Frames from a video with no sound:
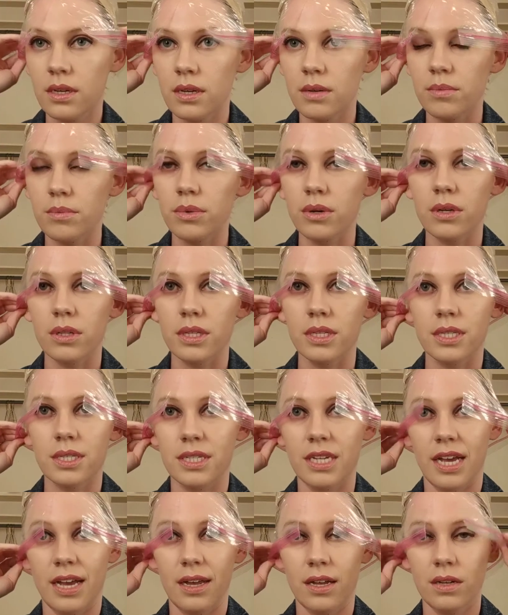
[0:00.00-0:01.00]
And pull this
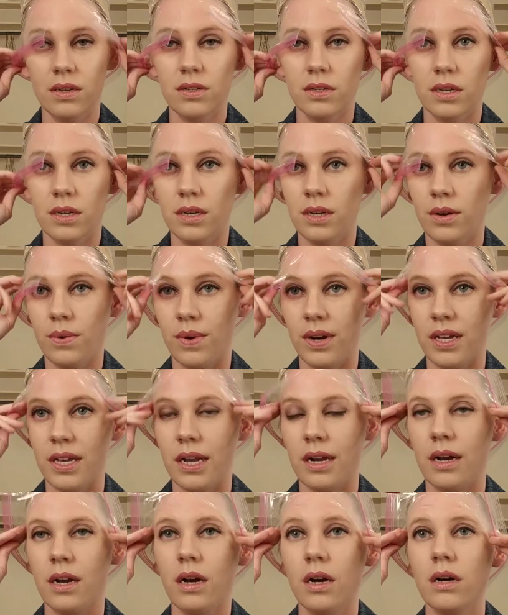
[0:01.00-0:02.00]
down. I want to
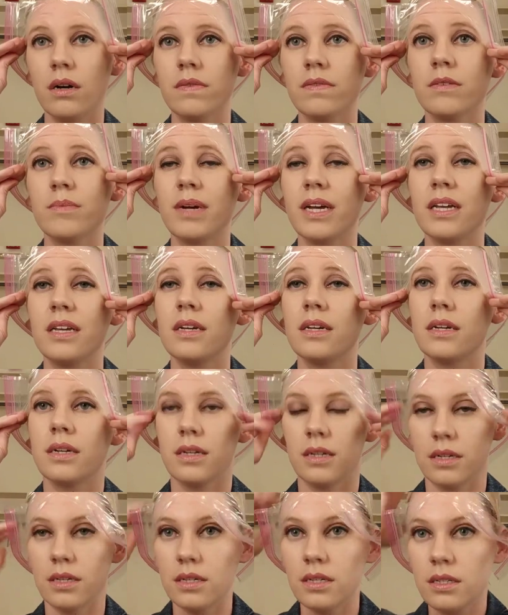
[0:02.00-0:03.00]
get it over my
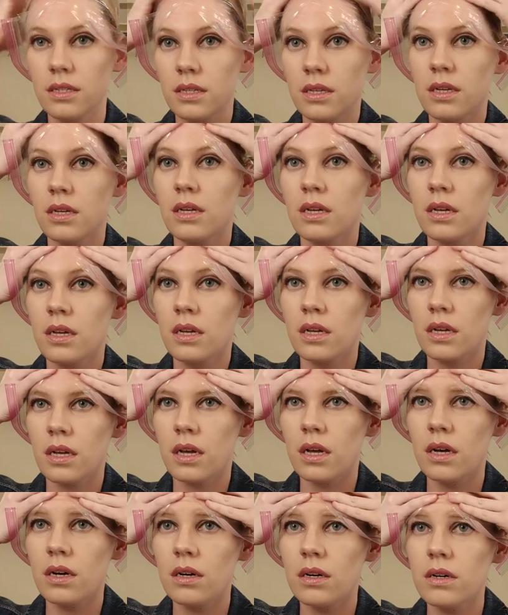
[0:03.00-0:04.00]
ears,
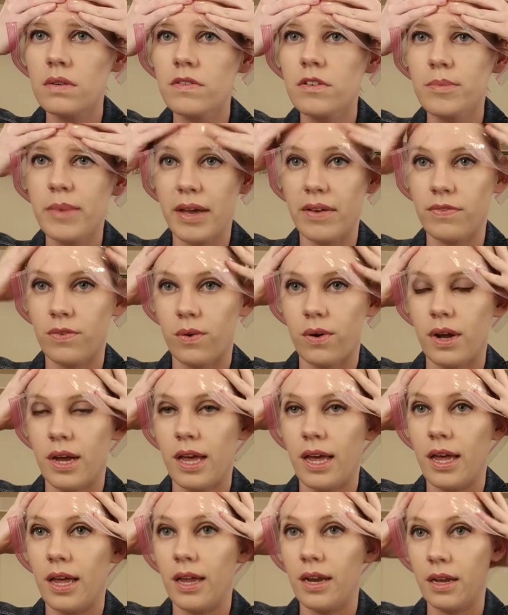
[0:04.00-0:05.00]
over my
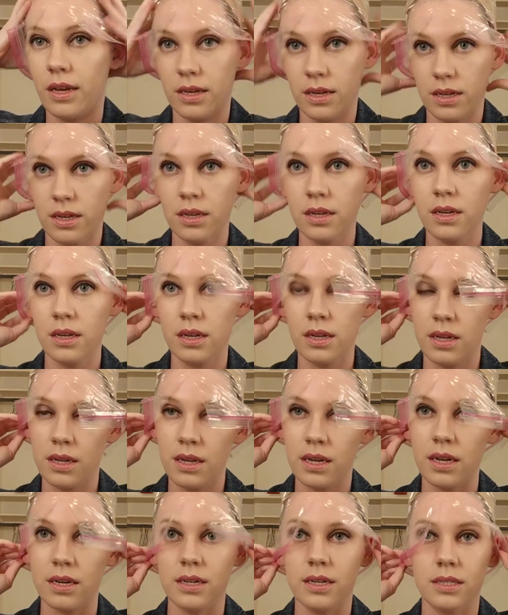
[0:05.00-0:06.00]
forehead. It
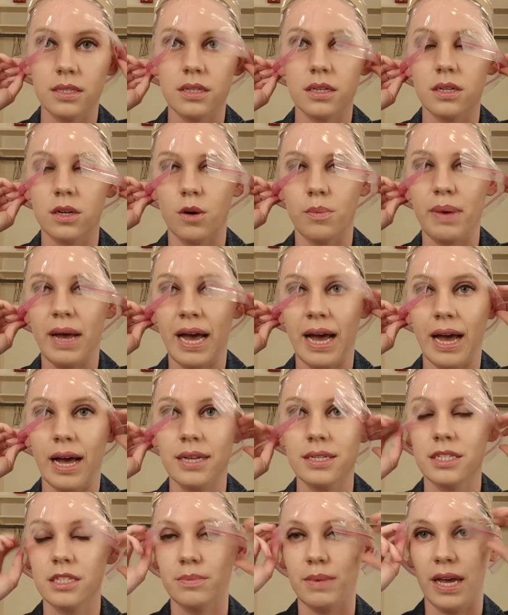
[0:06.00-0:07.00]
needs to go
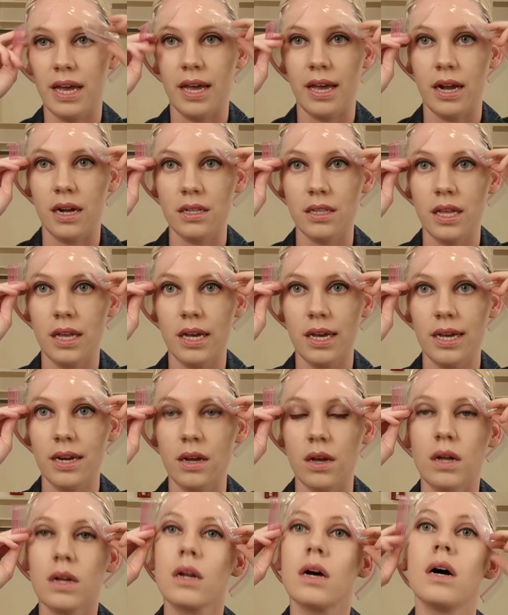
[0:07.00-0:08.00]
past my hairline
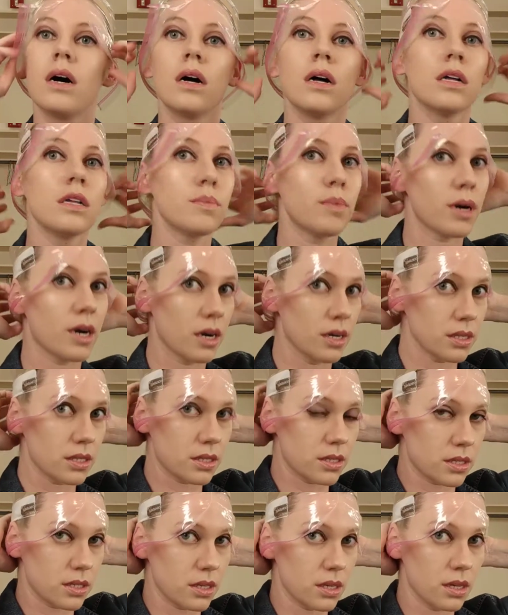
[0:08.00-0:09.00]
on all
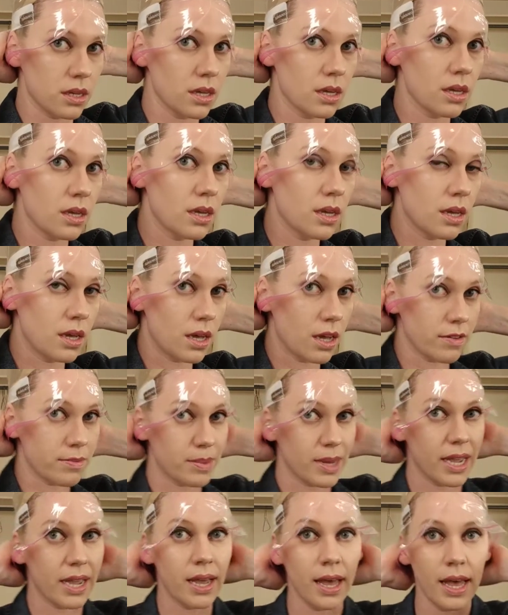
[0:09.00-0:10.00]
parts of
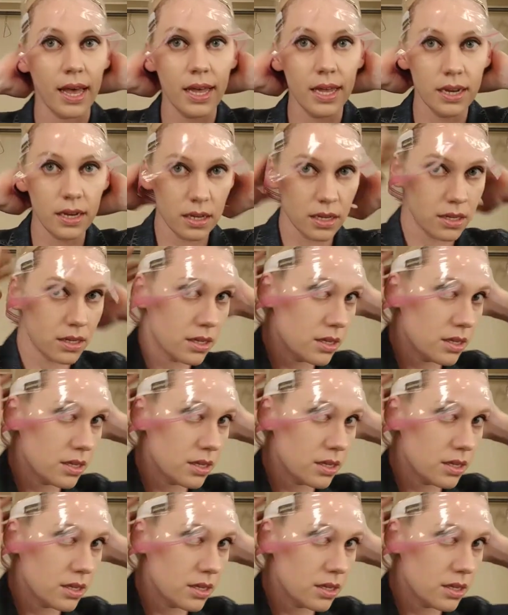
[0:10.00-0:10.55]
my head,